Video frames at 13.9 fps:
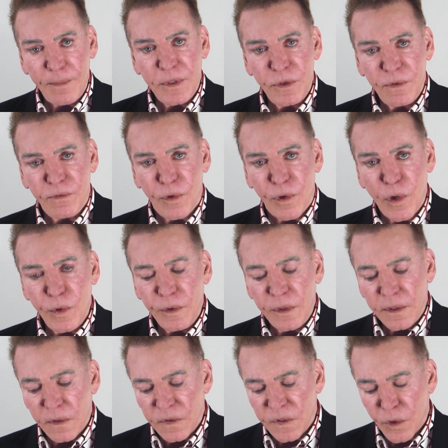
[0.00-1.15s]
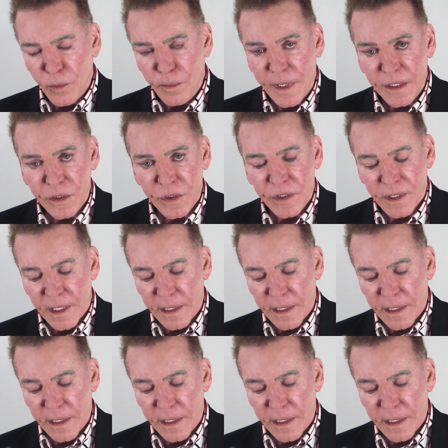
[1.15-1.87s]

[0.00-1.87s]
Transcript: but you've grown so much.